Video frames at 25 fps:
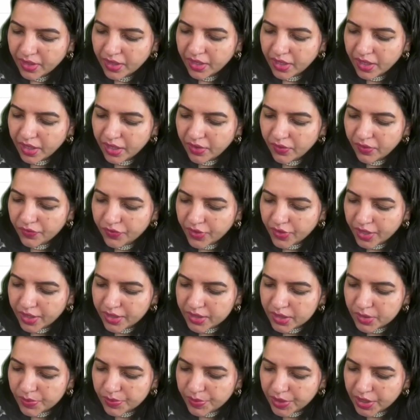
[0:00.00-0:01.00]
If there
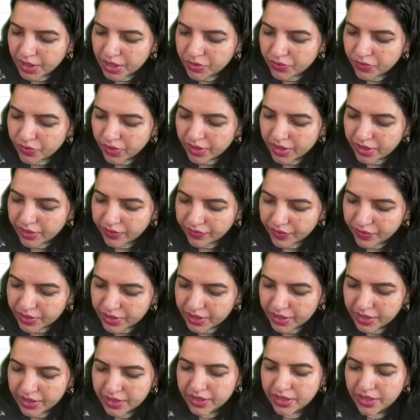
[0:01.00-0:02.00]
is B12
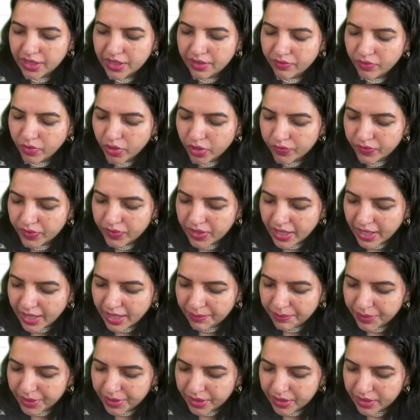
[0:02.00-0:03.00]
deficiency, what will
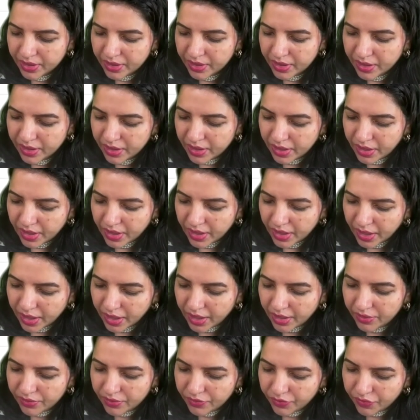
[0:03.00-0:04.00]
happen?
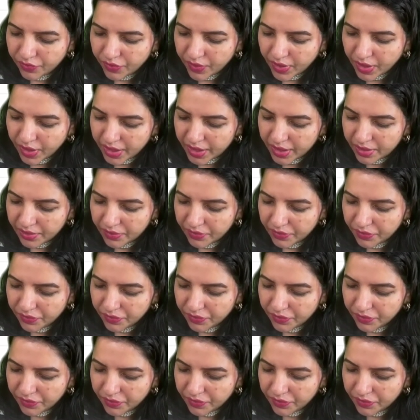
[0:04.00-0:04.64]
N5